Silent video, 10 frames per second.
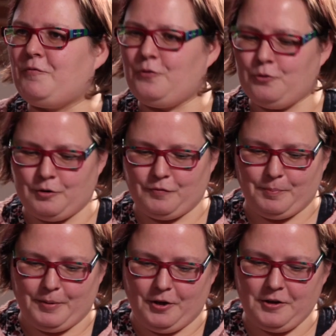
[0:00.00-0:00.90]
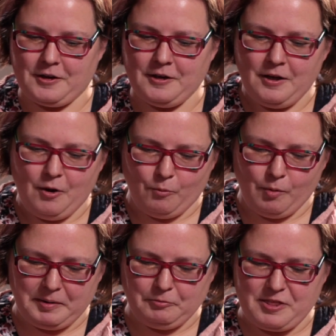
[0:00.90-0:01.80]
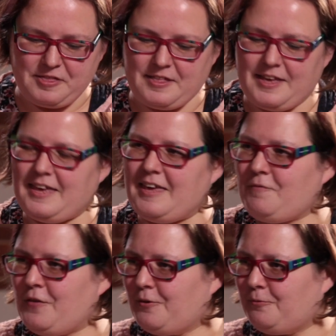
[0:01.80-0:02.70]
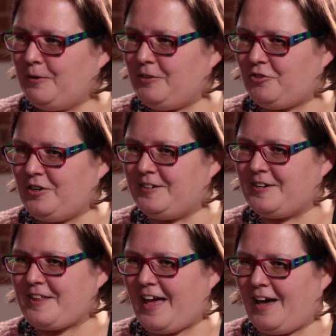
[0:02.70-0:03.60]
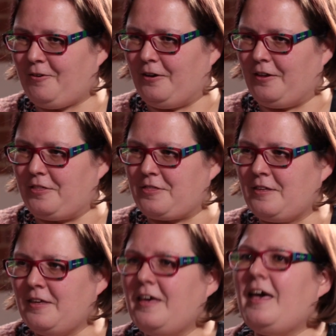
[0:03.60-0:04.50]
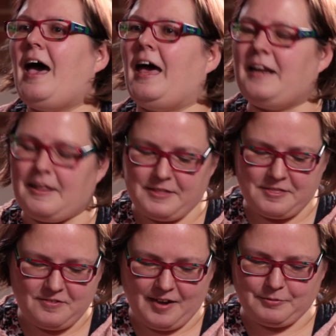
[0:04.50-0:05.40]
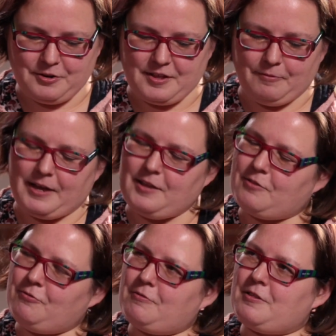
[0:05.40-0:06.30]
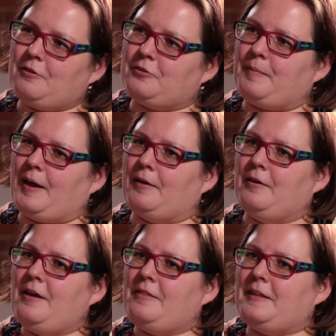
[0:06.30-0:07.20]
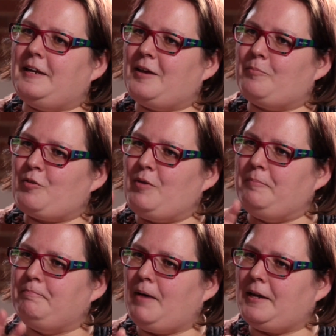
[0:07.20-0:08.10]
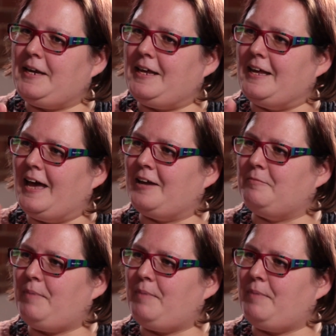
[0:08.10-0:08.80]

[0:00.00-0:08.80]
4 of the book. What we receive, we treat as ours. And this is a chapter, isn't it, where he talks a lot about the link between money and